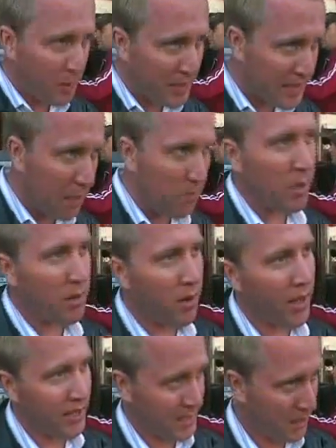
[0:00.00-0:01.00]
we're with someone
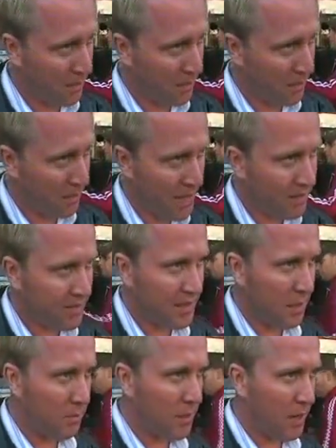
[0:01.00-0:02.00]
and like somebody else,
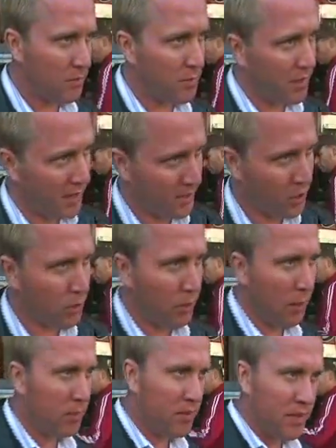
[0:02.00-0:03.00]
and sometimes we like two
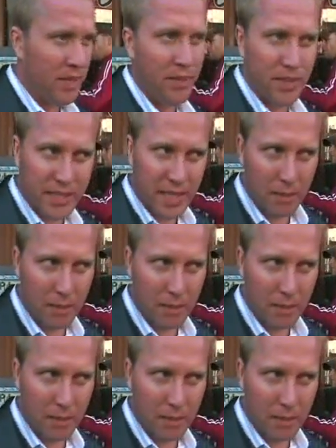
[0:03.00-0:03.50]
people at the